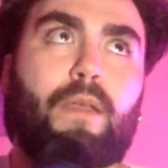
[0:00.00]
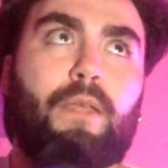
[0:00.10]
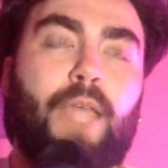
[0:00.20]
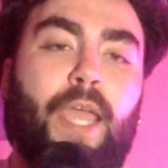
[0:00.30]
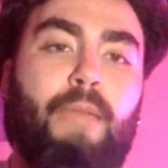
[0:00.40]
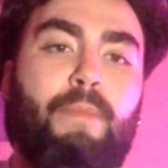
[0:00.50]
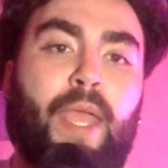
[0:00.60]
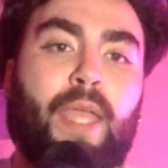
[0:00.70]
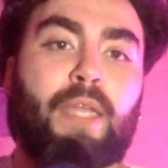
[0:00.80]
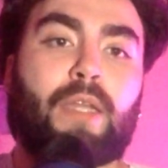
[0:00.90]
gay
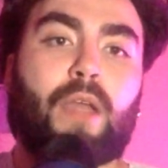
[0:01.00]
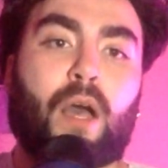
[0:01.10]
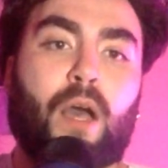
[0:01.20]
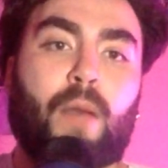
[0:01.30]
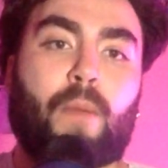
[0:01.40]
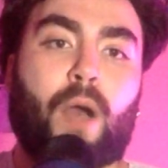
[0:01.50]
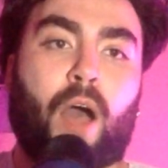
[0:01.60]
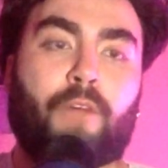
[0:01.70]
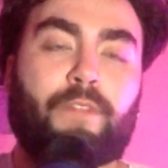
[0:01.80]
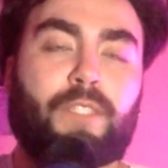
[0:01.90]
men
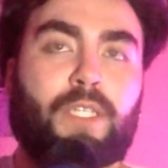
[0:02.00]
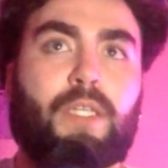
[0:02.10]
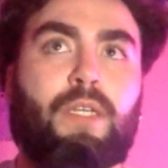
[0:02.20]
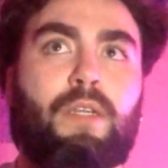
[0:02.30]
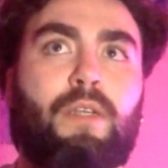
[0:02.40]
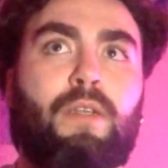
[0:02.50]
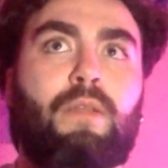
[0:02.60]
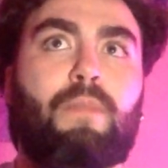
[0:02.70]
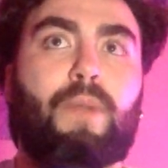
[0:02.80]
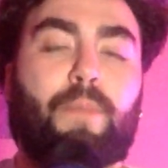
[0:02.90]

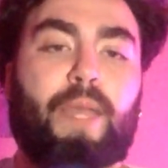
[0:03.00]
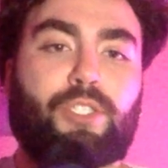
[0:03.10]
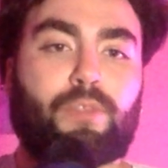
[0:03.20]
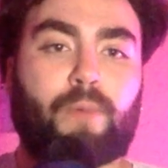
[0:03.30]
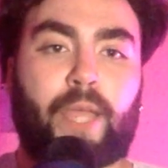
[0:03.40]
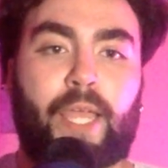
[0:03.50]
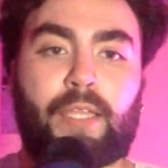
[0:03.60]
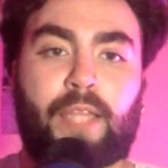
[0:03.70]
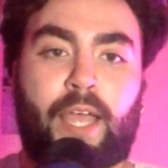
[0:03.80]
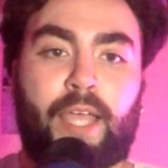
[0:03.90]
often
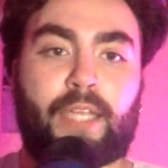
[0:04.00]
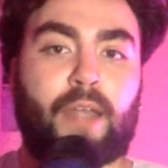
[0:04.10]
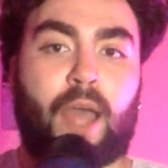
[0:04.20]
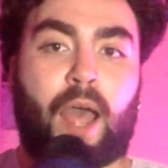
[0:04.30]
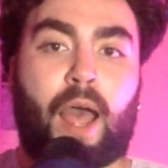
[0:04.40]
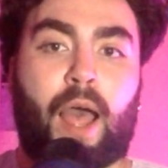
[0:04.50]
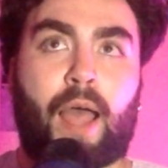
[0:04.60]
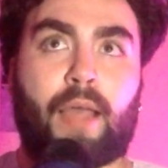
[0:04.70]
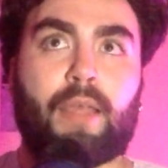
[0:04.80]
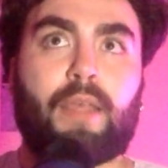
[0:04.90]
perpetuate like
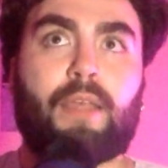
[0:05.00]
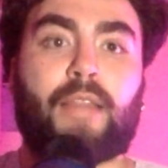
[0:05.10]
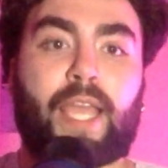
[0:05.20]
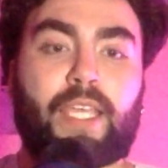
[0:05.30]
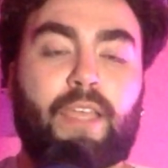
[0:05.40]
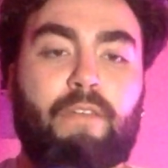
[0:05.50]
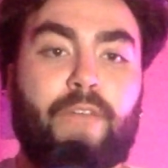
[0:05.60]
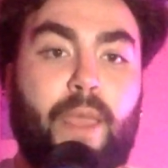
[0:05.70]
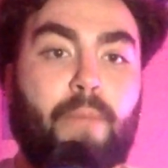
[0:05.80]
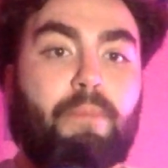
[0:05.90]
not liking
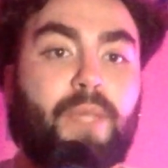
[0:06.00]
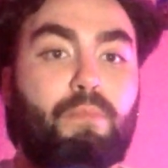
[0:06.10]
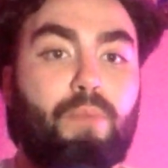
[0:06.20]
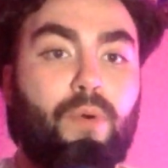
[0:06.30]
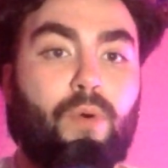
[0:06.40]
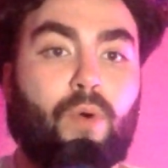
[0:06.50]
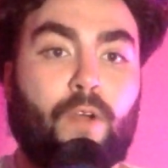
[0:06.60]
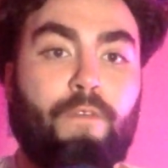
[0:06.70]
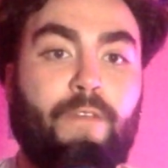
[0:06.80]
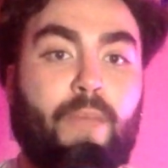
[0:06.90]
femme people
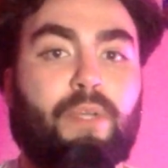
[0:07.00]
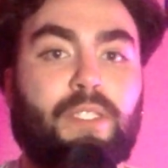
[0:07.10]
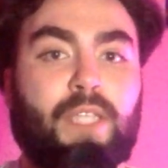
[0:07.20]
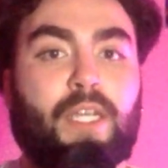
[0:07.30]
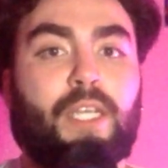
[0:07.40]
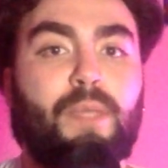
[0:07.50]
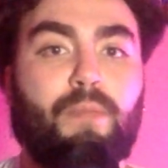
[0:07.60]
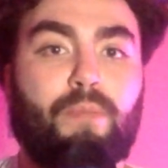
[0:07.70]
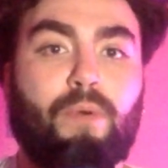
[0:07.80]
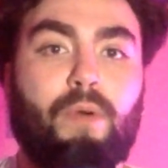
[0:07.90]
or femme presenting
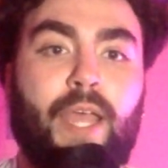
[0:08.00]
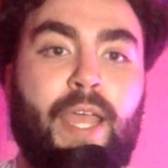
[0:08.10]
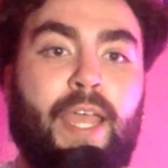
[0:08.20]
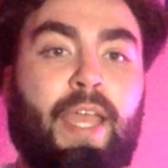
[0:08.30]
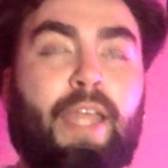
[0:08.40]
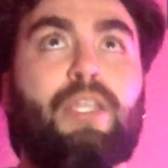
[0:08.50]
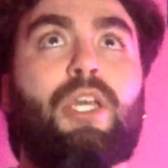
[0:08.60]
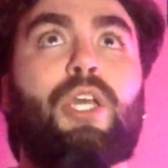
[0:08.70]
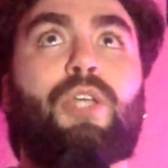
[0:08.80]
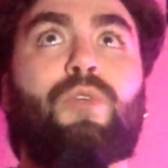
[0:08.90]
people, and
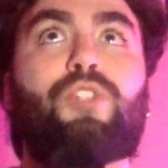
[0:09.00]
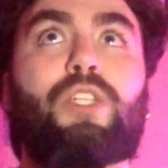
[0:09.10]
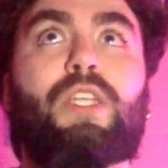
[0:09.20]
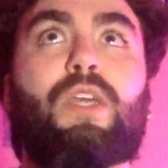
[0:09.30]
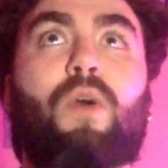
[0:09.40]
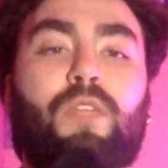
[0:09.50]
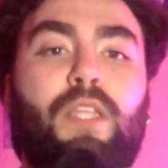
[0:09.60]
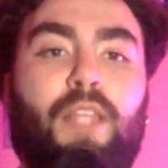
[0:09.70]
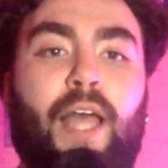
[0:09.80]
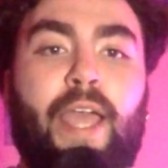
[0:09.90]
usually
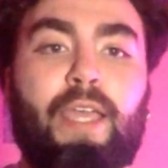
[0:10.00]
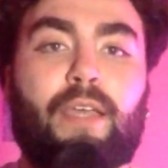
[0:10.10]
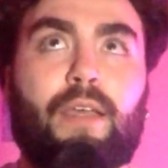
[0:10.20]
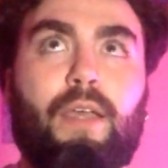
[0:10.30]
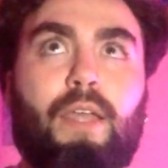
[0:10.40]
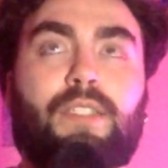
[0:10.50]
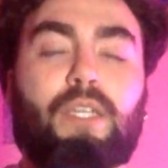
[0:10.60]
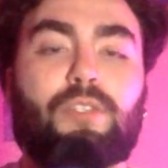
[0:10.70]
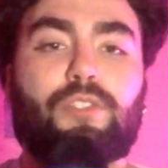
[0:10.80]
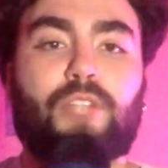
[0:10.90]
only like,
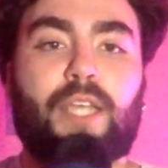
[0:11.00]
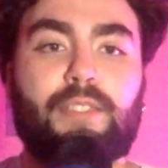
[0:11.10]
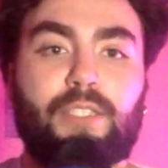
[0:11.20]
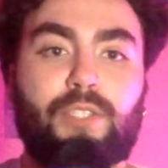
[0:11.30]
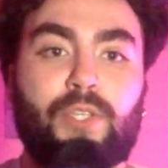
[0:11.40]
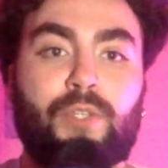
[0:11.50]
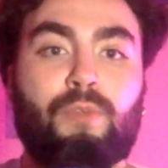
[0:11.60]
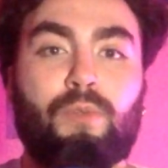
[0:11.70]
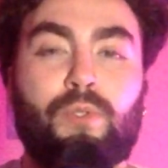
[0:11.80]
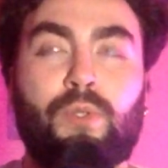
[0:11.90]
this also translates to
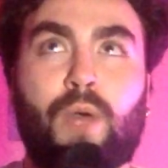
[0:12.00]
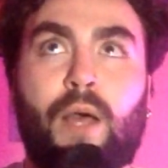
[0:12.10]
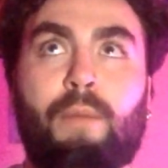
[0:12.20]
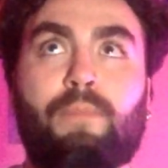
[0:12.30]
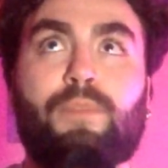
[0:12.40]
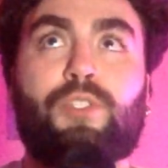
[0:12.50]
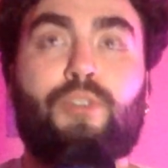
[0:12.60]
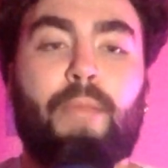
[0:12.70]
you straight